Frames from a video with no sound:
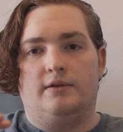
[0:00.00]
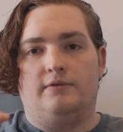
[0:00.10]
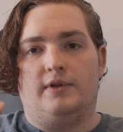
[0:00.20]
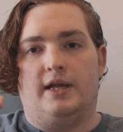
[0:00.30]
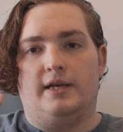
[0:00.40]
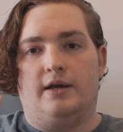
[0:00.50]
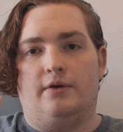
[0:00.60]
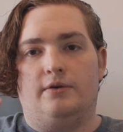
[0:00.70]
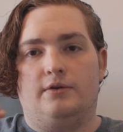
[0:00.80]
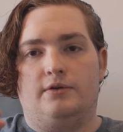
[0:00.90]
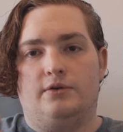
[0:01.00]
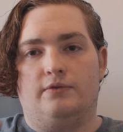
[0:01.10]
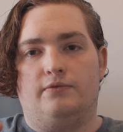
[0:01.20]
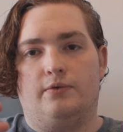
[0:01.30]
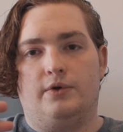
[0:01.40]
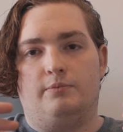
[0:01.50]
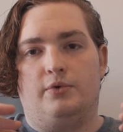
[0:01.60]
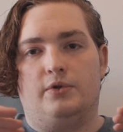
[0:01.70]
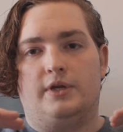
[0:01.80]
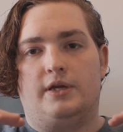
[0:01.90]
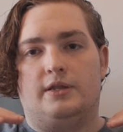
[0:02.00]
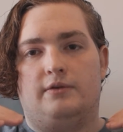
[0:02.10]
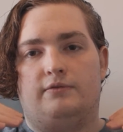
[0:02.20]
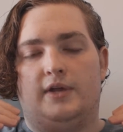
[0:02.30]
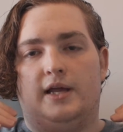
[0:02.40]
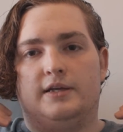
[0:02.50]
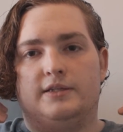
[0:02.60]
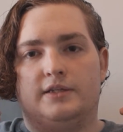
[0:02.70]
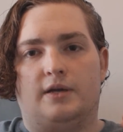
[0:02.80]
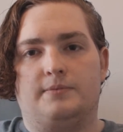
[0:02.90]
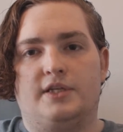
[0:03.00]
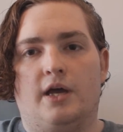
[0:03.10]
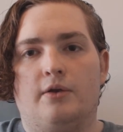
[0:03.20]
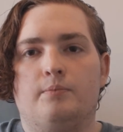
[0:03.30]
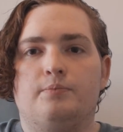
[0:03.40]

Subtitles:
flatten out, turn forward to pull it, and then flatten as it comes down.